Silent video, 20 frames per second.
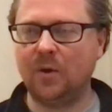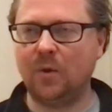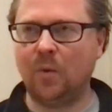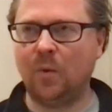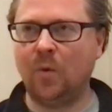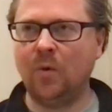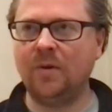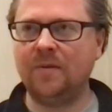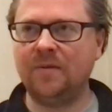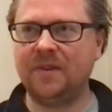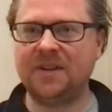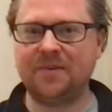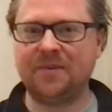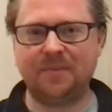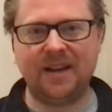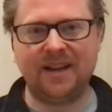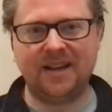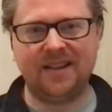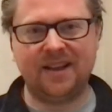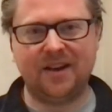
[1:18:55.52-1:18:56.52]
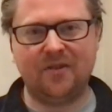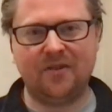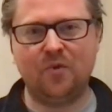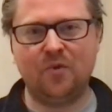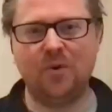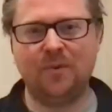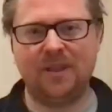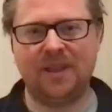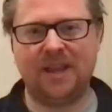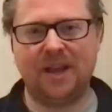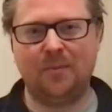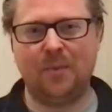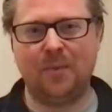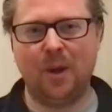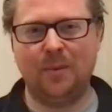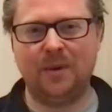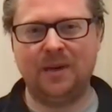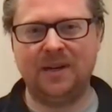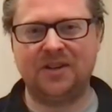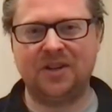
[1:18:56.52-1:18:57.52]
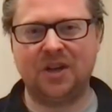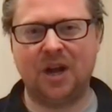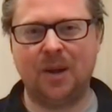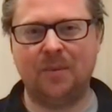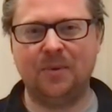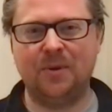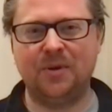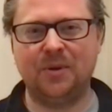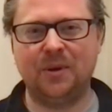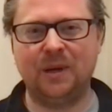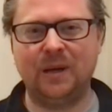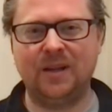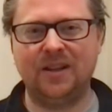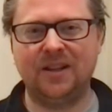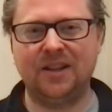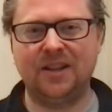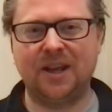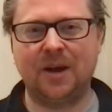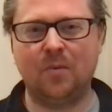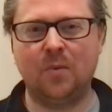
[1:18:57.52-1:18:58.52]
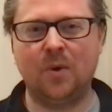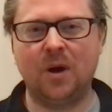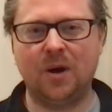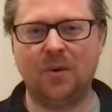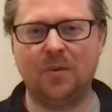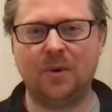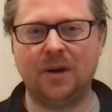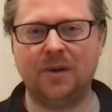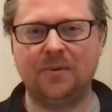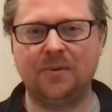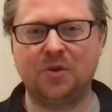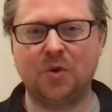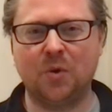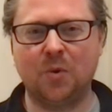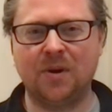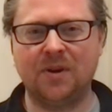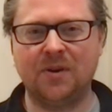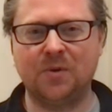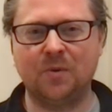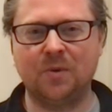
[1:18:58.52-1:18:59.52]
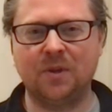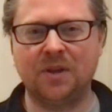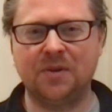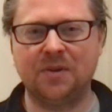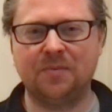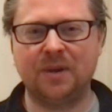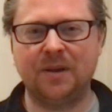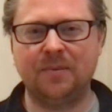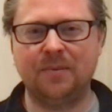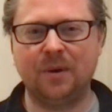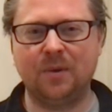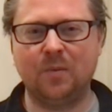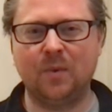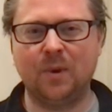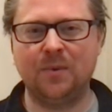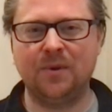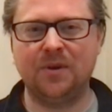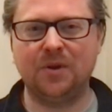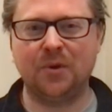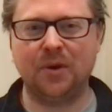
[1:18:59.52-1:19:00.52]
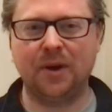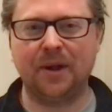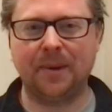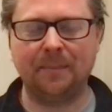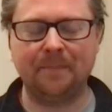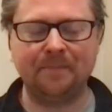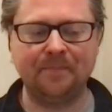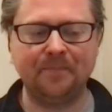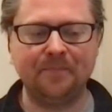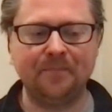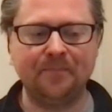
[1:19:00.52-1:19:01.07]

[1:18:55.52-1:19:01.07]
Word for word: all of us being in that room at that moment in time and doing that work when I was talking to all those people and we were doing